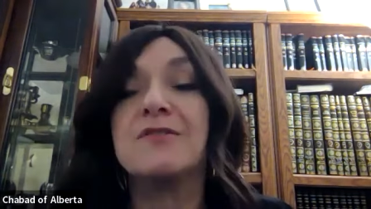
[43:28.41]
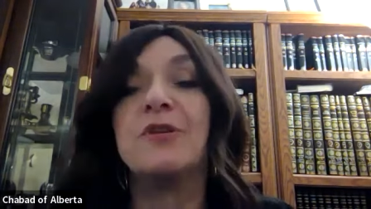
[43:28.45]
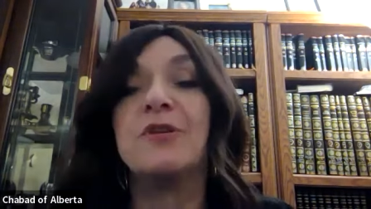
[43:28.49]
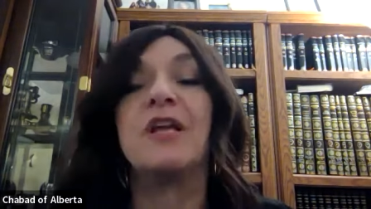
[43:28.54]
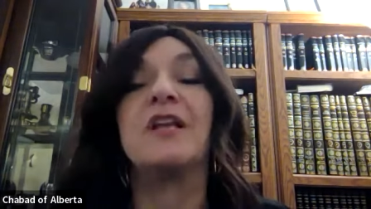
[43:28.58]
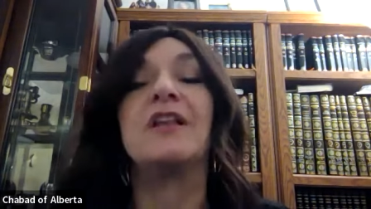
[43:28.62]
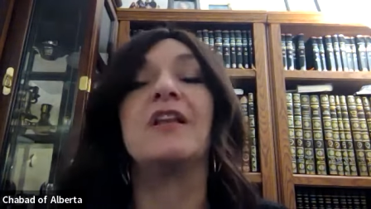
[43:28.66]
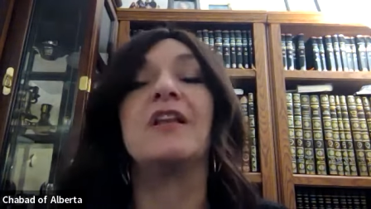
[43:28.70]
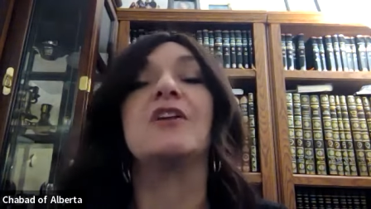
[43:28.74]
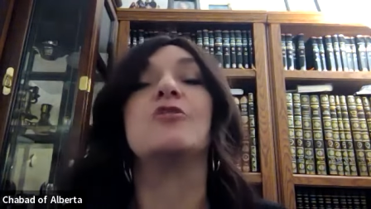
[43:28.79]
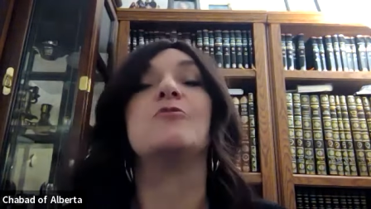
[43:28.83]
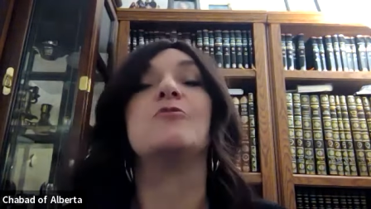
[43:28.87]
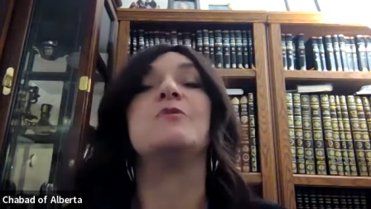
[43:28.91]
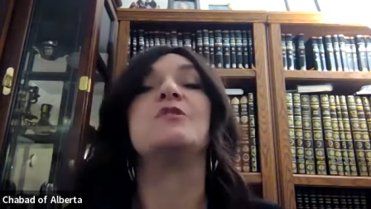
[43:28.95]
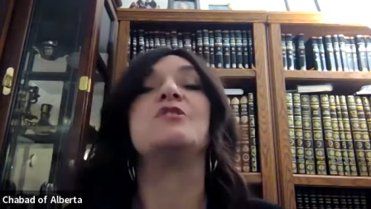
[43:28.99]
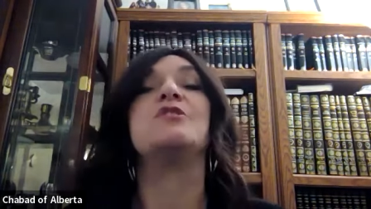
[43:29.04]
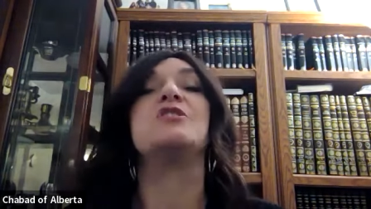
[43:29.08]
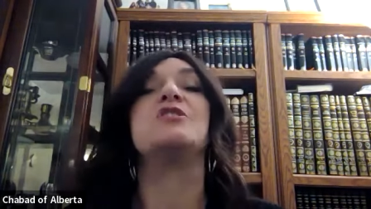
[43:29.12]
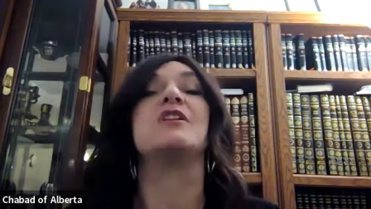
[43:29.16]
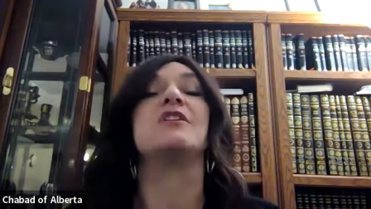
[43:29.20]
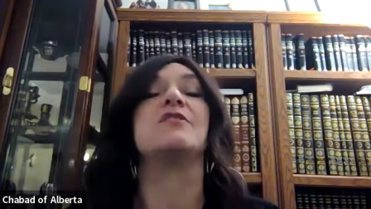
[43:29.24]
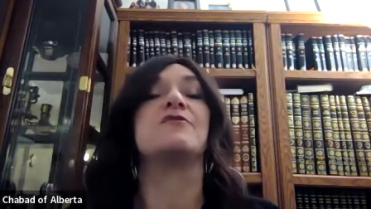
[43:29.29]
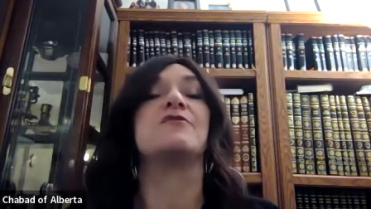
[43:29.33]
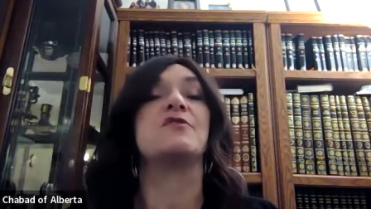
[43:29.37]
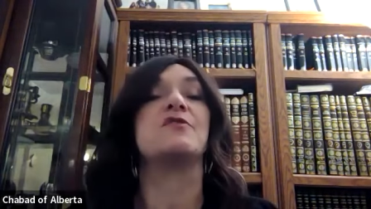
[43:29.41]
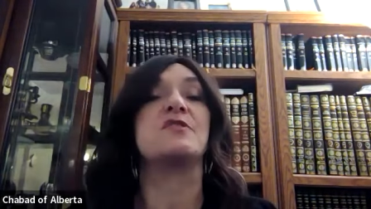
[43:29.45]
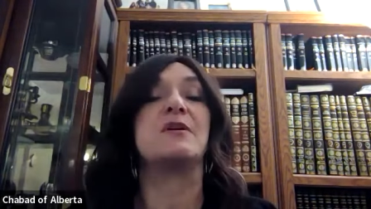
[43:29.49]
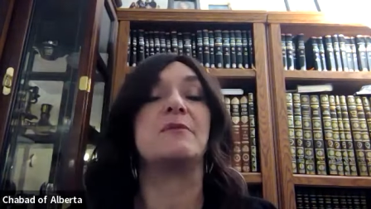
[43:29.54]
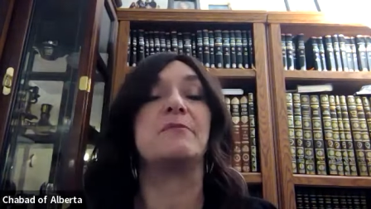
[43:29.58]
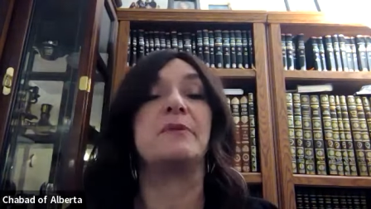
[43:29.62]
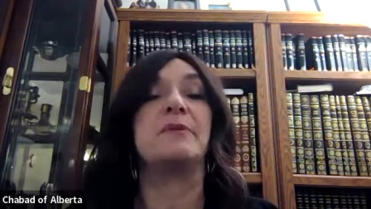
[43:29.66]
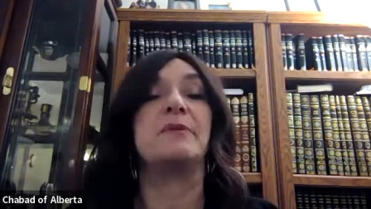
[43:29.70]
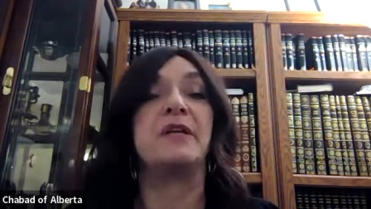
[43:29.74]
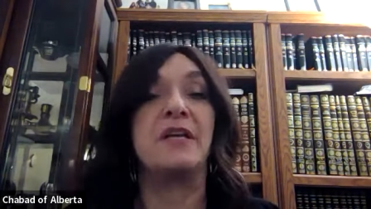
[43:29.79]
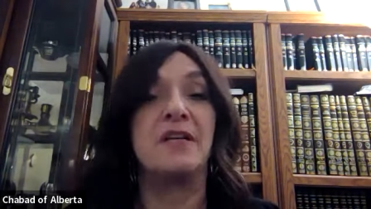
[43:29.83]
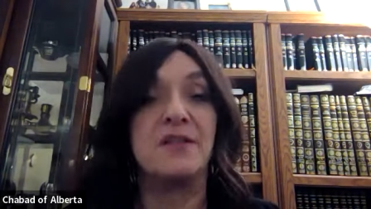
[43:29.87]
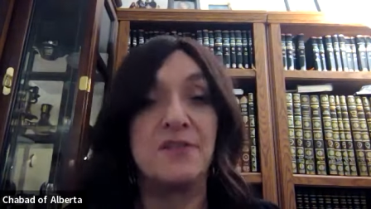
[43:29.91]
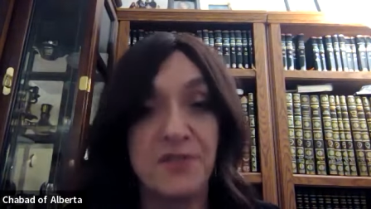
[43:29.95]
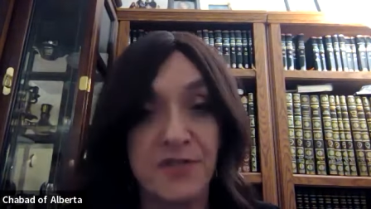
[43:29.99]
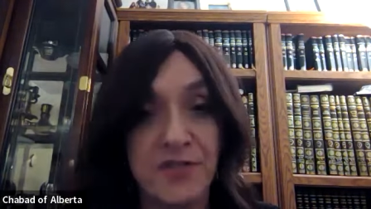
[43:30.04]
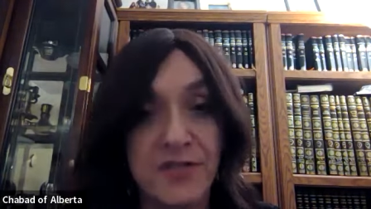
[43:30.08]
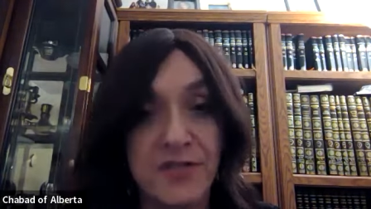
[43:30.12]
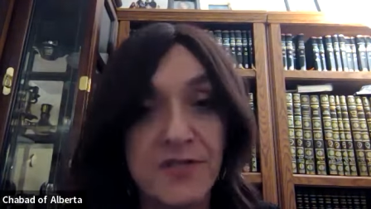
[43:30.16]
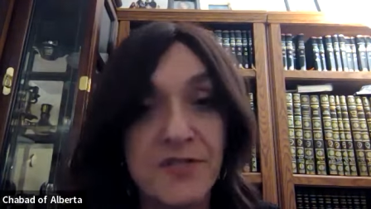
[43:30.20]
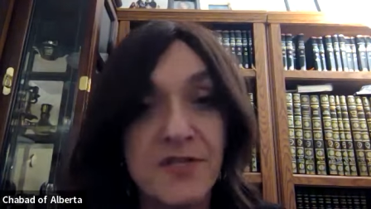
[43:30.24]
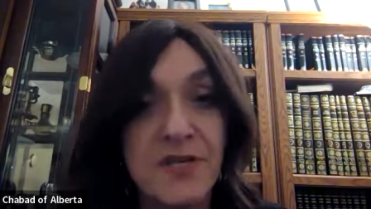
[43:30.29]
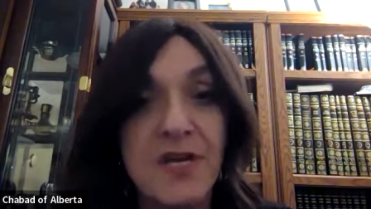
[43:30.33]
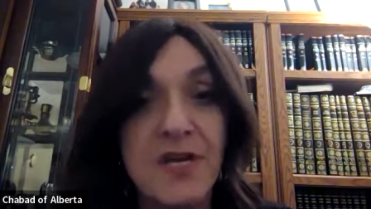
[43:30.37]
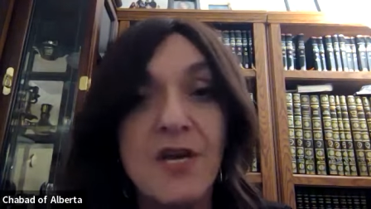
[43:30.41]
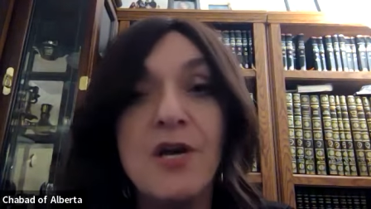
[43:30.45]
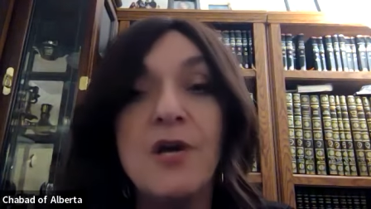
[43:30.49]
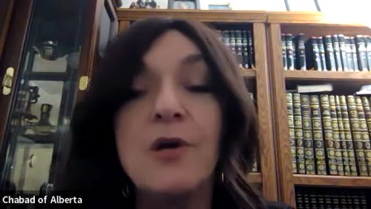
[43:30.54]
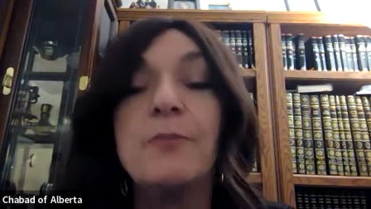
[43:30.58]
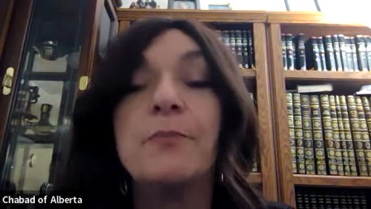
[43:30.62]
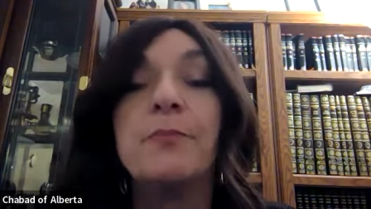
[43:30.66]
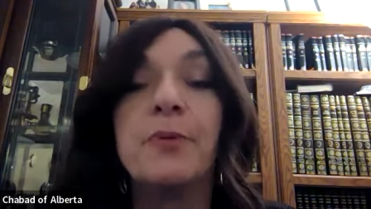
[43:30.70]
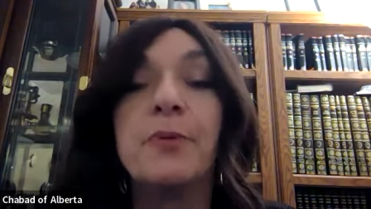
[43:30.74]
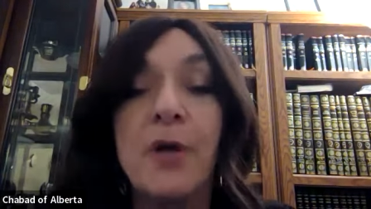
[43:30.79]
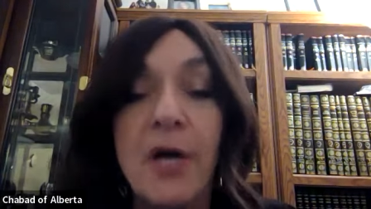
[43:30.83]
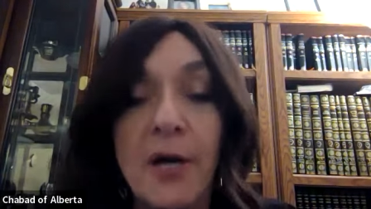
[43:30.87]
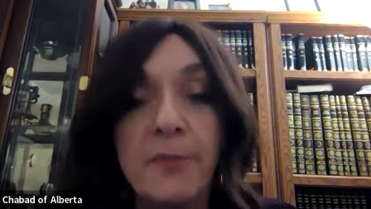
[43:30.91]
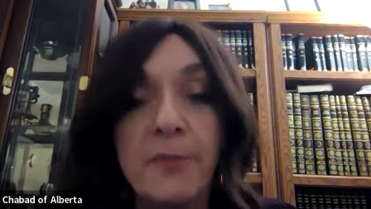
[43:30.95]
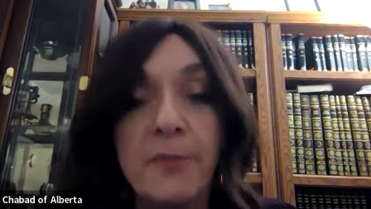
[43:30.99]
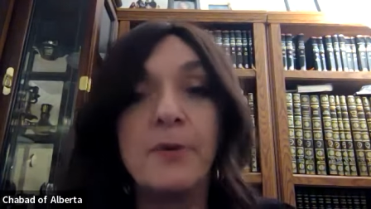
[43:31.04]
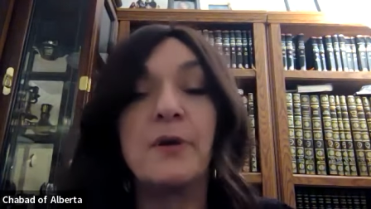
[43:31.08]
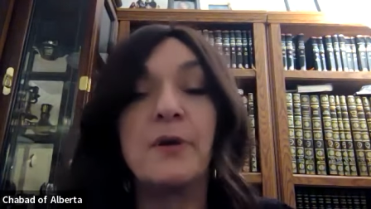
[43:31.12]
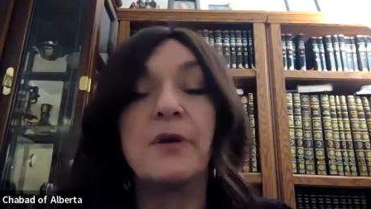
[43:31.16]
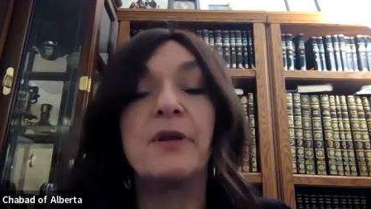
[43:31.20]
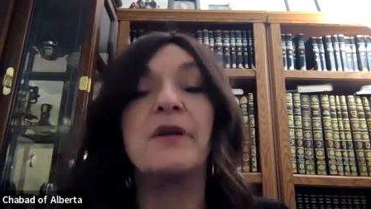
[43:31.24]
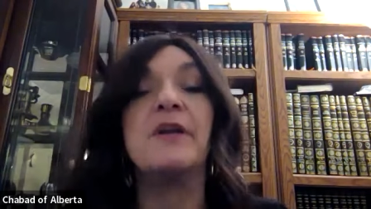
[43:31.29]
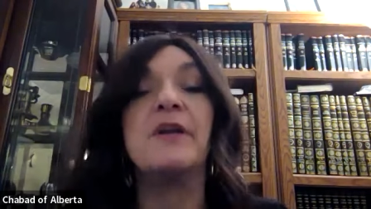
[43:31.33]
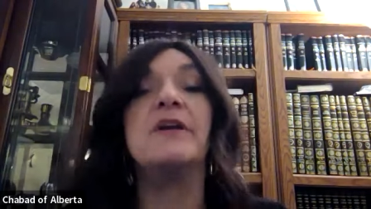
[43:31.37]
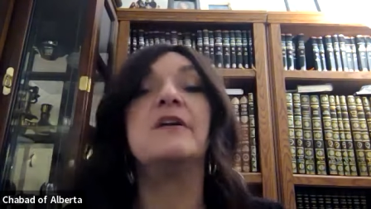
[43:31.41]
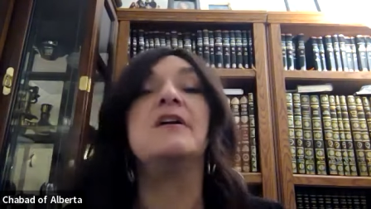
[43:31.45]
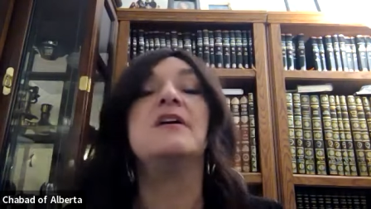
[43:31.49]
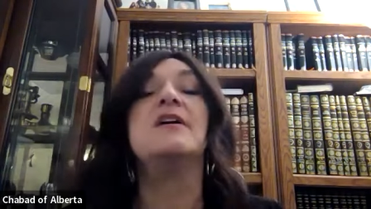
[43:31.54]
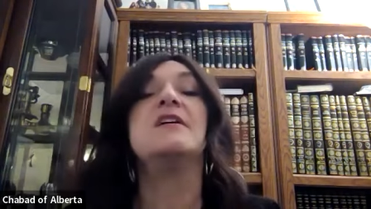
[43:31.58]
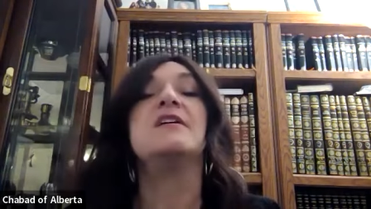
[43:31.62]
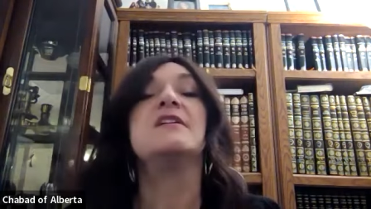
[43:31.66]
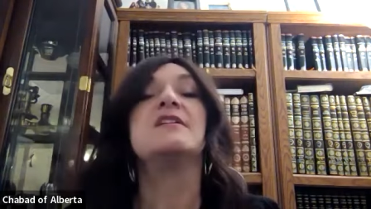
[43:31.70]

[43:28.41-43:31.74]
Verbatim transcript: We're not allowed to be jealous of somebody else's property,